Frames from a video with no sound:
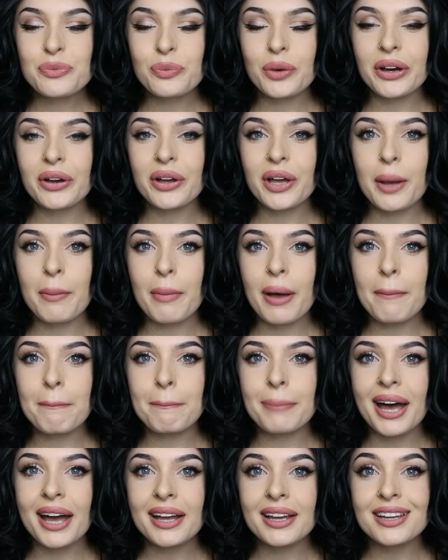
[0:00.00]
welcome
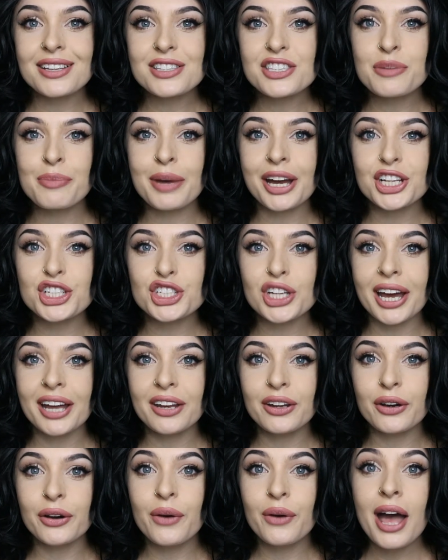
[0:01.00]
back to my
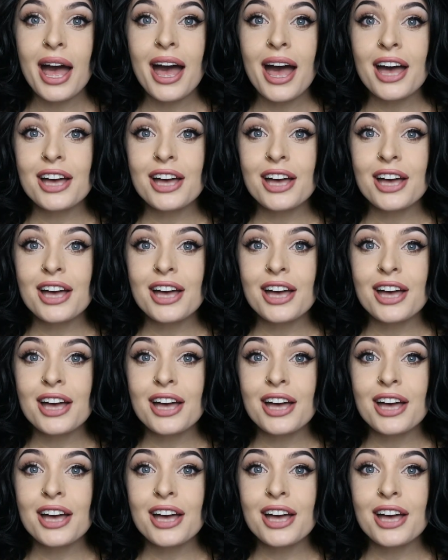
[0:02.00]
channel.